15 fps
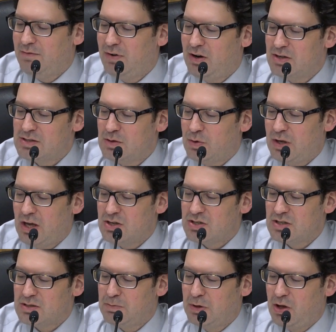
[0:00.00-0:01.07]
various
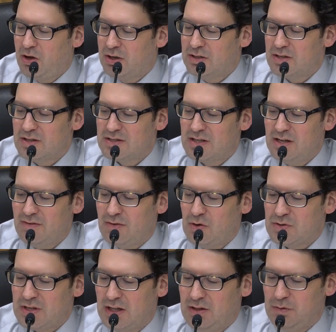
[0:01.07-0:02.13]
locations belonging to the City of
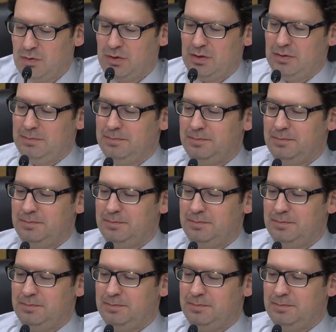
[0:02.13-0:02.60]
Côte Saint-Luc.